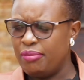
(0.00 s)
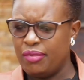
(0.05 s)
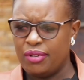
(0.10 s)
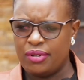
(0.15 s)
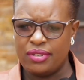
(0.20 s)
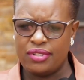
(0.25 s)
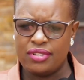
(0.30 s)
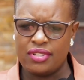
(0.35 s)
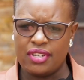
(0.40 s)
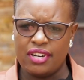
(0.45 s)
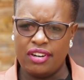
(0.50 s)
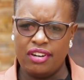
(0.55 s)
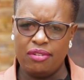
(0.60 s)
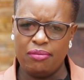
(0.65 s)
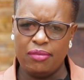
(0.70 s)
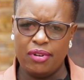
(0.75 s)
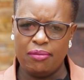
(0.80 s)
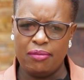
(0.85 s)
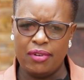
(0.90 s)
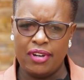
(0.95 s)
because I
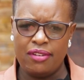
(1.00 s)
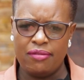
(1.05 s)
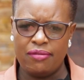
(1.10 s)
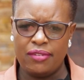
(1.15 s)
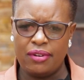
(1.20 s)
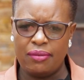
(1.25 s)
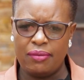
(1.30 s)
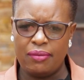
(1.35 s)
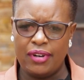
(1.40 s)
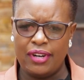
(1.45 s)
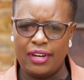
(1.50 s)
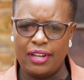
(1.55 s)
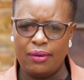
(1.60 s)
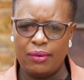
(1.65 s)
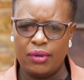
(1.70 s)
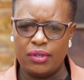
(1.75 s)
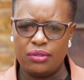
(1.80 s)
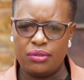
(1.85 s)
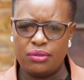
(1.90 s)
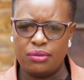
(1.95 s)
remember even when I
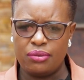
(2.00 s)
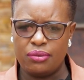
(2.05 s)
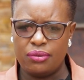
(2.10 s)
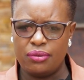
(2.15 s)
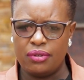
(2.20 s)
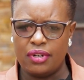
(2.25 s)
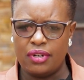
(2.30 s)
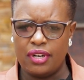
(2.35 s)
went to